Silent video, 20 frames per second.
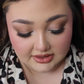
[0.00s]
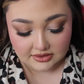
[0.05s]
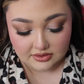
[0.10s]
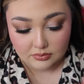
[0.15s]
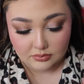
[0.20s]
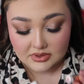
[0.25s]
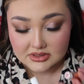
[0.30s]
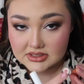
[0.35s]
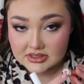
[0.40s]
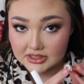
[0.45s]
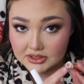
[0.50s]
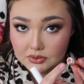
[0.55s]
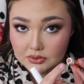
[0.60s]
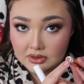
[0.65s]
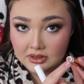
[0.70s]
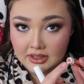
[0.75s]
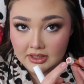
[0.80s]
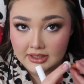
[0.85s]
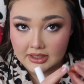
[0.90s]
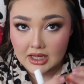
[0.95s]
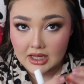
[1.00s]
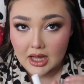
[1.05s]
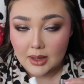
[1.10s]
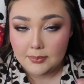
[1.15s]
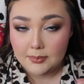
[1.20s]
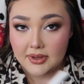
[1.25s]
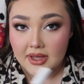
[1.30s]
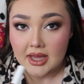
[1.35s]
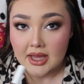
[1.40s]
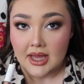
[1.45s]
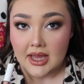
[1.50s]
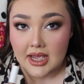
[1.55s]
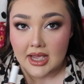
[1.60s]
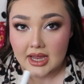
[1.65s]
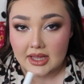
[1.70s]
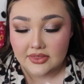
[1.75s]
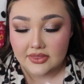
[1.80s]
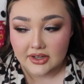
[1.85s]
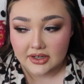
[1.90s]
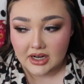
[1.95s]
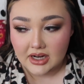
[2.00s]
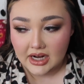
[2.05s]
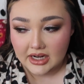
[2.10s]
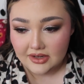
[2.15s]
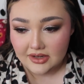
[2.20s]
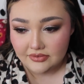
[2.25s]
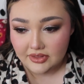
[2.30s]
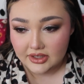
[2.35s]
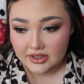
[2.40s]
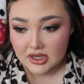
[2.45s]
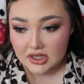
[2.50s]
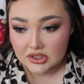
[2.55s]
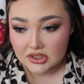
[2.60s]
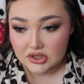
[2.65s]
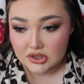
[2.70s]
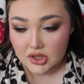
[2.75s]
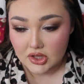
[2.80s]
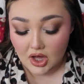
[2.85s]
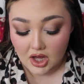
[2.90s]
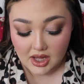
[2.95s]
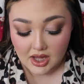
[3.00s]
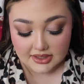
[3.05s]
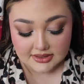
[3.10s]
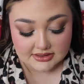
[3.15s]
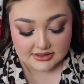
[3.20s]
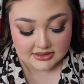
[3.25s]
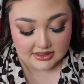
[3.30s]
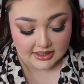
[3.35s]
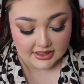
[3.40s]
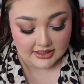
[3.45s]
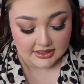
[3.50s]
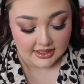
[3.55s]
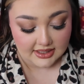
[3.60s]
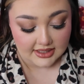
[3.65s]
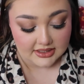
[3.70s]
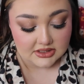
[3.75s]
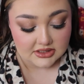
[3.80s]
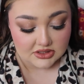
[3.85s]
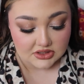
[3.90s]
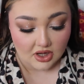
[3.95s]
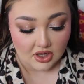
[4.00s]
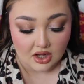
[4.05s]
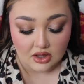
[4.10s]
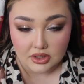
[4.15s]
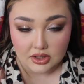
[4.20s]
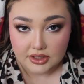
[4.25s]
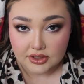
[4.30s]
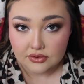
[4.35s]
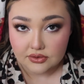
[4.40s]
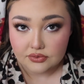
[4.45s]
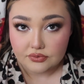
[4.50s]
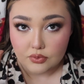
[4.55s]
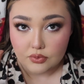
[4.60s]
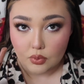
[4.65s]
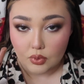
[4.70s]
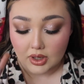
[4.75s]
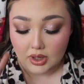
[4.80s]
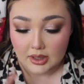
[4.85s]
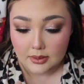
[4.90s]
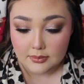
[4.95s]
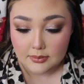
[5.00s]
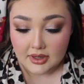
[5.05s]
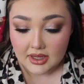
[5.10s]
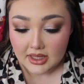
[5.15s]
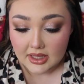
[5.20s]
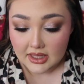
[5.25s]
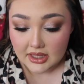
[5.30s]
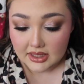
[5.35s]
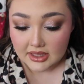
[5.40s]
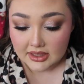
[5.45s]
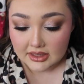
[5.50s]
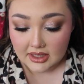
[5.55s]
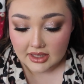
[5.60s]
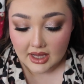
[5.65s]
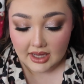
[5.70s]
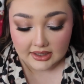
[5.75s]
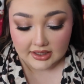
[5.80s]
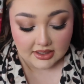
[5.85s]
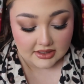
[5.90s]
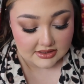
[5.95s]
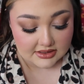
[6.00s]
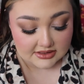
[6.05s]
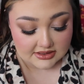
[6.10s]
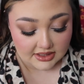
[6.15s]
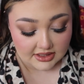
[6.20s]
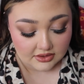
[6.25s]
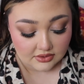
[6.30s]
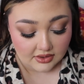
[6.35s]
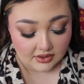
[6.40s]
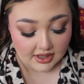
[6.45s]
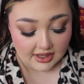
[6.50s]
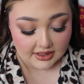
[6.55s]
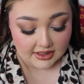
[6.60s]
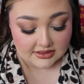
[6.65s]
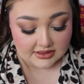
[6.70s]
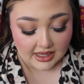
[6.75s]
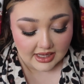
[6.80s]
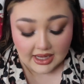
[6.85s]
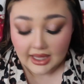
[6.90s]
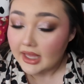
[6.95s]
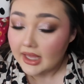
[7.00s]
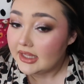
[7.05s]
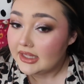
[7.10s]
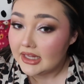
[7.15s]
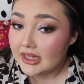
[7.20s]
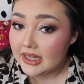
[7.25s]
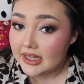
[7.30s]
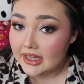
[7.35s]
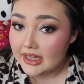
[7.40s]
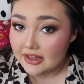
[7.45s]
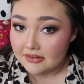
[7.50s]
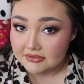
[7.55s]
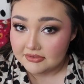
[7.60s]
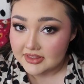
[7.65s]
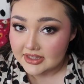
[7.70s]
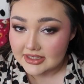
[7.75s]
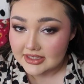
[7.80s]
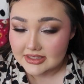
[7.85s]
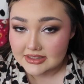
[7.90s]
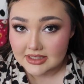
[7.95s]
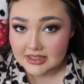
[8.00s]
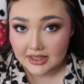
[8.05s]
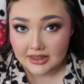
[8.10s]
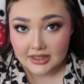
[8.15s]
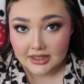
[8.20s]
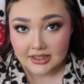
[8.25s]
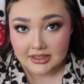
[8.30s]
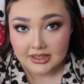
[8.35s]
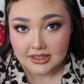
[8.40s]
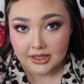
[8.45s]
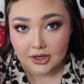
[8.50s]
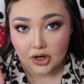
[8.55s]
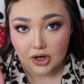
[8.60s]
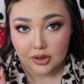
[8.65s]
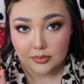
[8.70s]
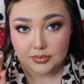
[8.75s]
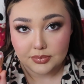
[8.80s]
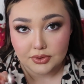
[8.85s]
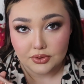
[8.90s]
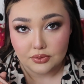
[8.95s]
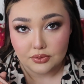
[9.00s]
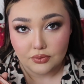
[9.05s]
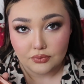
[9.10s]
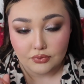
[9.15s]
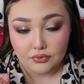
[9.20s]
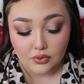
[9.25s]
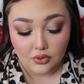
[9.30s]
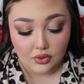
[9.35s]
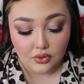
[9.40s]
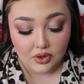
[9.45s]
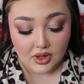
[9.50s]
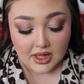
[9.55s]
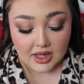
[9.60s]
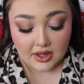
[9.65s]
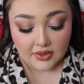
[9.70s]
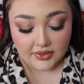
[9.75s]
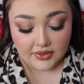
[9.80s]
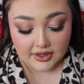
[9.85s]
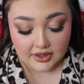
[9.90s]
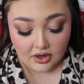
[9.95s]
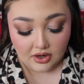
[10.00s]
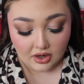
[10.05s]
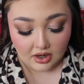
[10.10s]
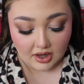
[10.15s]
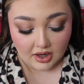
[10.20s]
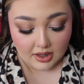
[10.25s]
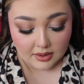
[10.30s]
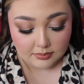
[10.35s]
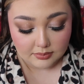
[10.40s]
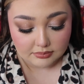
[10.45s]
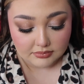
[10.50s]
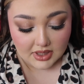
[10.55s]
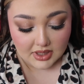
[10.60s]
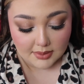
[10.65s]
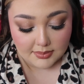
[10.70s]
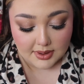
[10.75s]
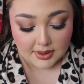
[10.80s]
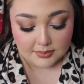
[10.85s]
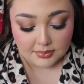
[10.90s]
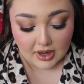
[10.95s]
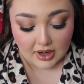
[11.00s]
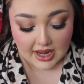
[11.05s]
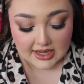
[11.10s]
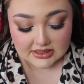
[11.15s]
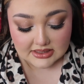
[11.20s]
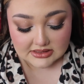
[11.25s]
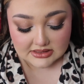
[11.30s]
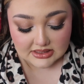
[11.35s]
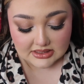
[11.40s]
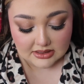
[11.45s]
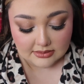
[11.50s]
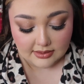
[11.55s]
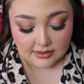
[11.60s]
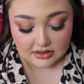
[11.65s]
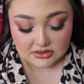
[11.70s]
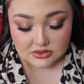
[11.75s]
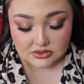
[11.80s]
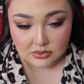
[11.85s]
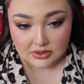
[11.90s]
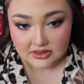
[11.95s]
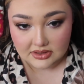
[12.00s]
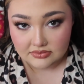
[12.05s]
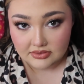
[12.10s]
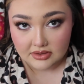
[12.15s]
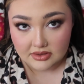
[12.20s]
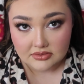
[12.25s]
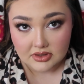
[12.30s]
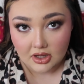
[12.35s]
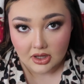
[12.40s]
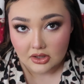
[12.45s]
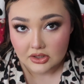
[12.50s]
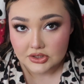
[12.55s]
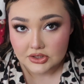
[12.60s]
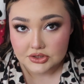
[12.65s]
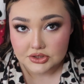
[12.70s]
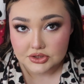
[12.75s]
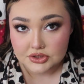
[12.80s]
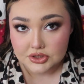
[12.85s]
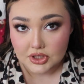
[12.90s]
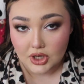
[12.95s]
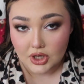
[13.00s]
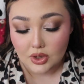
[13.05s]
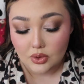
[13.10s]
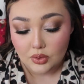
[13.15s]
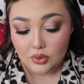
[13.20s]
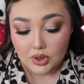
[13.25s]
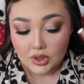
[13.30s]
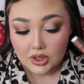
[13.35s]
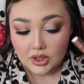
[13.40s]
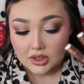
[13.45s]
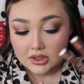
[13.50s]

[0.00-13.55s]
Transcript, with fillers: They're the ones that you click up, and they're kind of like a gloss in a solid form. I gotta say, you guys, I love these. I think they are beautiful. They are a bit pricey, about $25 or so